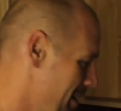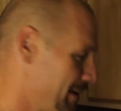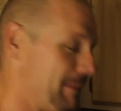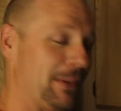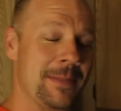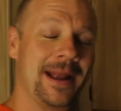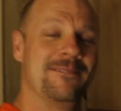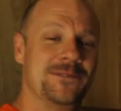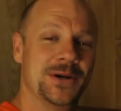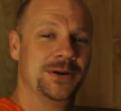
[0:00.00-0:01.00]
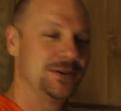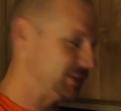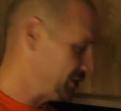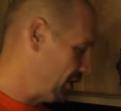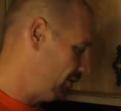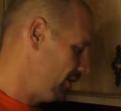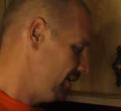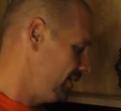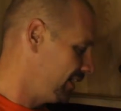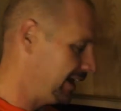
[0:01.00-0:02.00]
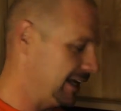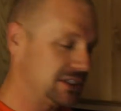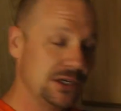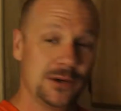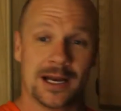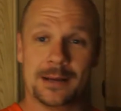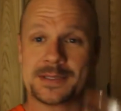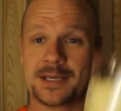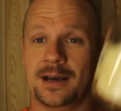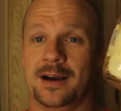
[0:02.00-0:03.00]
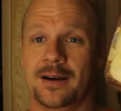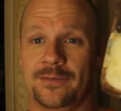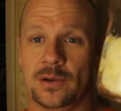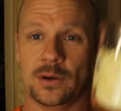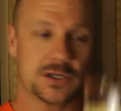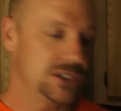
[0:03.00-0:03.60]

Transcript: People are making food. So you're gonna get two cups of your